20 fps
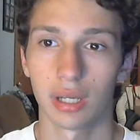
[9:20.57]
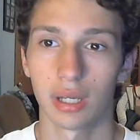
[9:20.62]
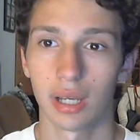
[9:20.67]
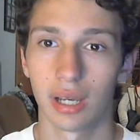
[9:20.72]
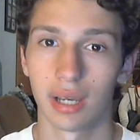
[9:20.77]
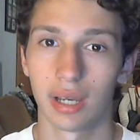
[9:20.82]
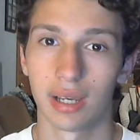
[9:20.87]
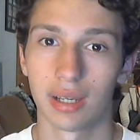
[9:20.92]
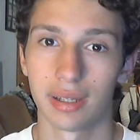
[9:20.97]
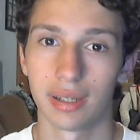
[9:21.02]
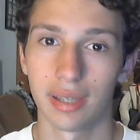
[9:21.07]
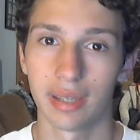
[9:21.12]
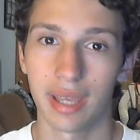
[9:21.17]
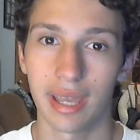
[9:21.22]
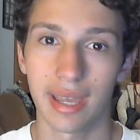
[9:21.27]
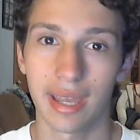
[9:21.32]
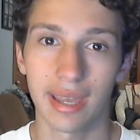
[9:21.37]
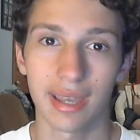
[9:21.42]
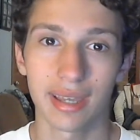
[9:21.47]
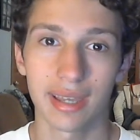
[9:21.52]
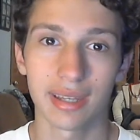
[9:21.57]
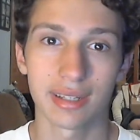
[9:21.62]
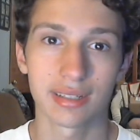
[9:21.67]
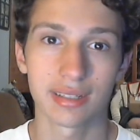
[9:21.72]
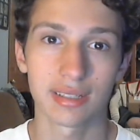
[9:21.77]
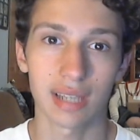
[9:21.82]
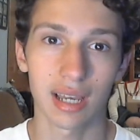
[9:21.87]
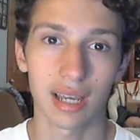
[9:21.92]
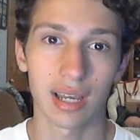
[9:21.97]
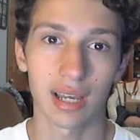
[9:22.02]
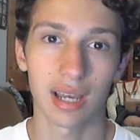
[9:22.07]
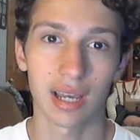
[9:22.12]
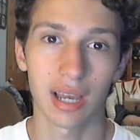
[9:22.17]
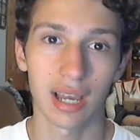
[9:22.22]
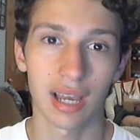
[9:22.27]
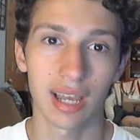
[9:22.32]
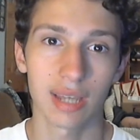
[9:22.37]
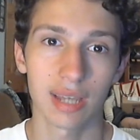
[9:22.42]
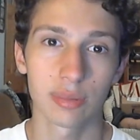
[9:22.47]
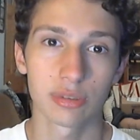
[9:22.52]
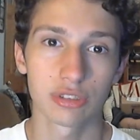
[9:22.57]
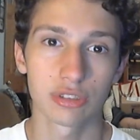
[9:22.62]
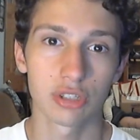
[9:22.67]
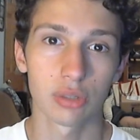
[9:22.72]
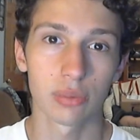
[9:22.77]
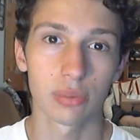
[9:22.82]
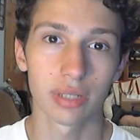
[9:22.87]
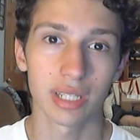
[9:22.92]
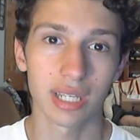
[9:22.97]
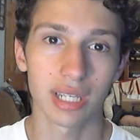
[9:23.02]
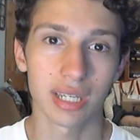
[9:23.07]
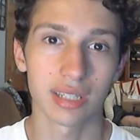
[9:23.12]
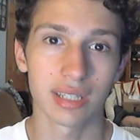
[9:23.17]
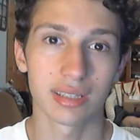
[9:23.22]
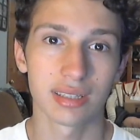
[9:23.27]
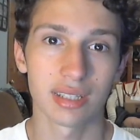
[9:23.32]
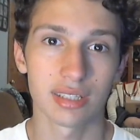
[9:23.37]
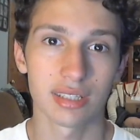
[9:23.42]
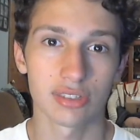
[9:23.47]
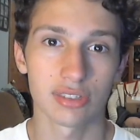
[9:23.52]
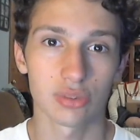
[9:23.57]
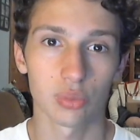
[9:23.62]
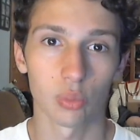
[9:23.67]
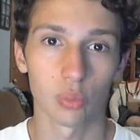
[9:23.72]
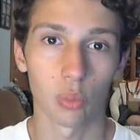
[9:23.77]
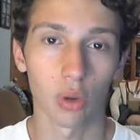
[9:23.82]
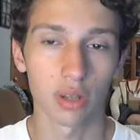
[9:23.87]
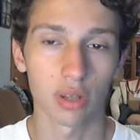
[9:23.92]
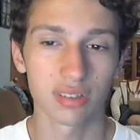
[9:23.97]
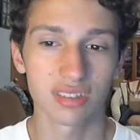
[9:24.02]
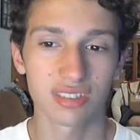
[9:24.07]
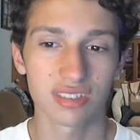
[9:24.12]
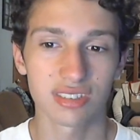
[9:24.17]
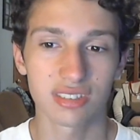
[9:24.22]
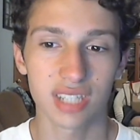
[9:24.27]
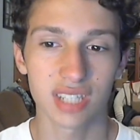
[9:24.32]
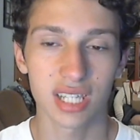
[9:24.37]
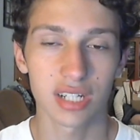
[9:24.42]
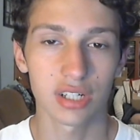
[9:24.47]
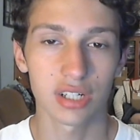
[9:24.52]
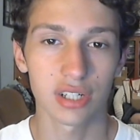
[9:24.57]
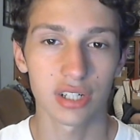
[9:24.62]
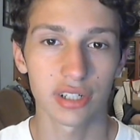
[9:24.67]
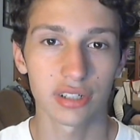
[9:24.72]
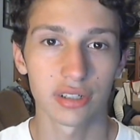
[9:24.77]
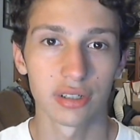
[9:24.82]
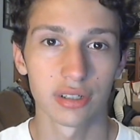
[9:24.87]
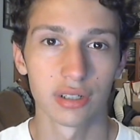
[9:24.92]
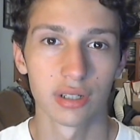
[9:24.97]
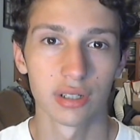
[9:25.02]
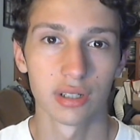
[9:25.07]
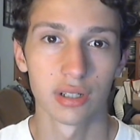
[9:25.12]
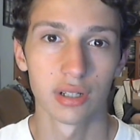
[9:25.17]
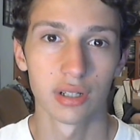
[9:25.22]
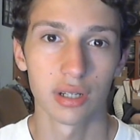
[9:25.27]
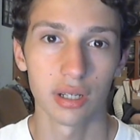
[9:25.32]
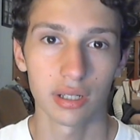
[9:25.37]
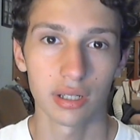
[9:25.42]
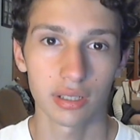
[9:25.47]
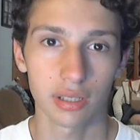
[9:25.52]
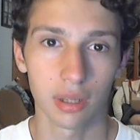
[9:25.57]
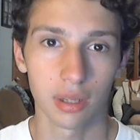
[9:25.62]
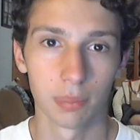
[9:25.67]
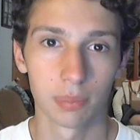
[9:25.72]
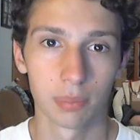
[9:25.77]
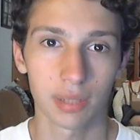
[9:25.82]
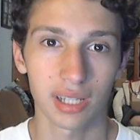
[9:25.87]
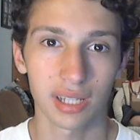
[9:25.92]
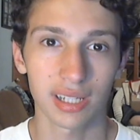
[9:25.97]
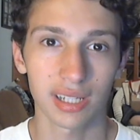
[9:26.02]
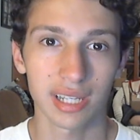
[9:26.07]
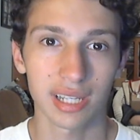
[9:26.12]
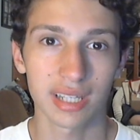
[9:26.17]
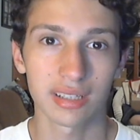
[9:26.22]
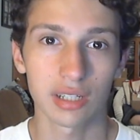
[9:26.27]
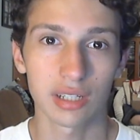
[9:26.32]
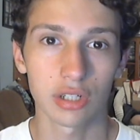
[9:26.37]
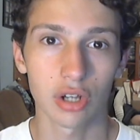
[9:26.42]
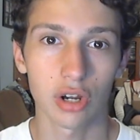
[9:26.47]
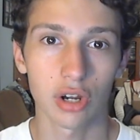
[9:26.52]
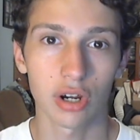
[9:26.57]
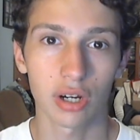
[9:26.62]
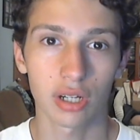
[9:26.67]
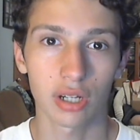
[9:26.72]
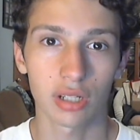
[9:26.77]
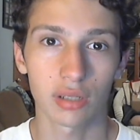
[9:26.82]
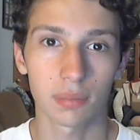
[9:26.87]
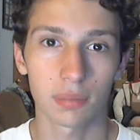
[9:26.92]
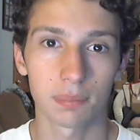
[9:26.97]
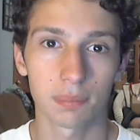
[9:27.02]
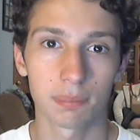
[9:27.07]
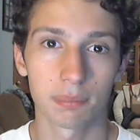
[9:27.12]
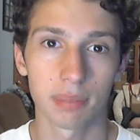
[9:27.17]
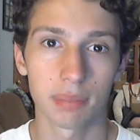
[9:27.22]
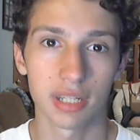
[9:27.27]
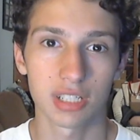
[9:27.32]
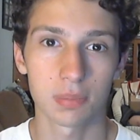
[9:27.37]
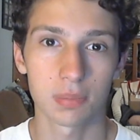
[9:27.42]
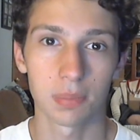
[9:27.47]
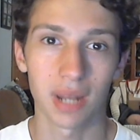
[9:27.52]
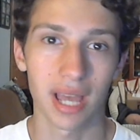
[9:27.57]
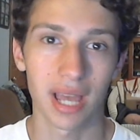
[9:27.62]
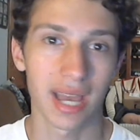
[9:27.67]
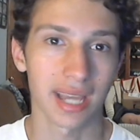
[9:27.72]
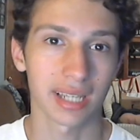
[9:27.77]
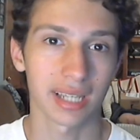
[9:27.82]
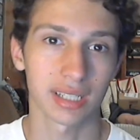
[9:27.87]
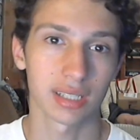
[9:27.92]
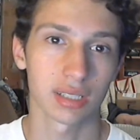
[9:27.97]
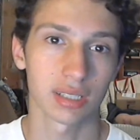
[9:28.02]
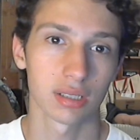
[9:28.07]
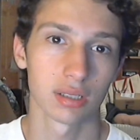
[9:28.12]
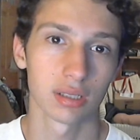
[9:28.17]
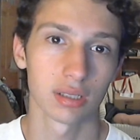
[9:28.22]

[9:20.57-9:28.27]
and I was going in this one-seater, completely in the dark, pitch black,